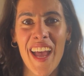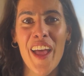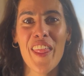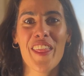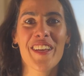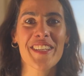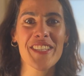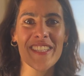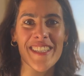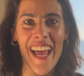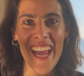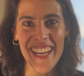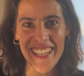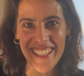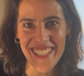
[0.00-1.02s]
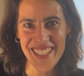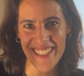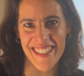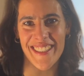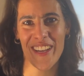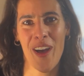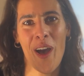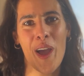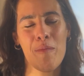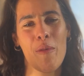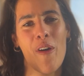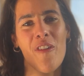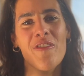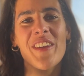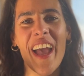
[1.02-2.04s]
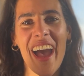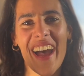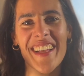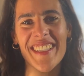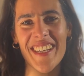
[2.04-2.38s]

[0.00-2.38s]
The second type of cat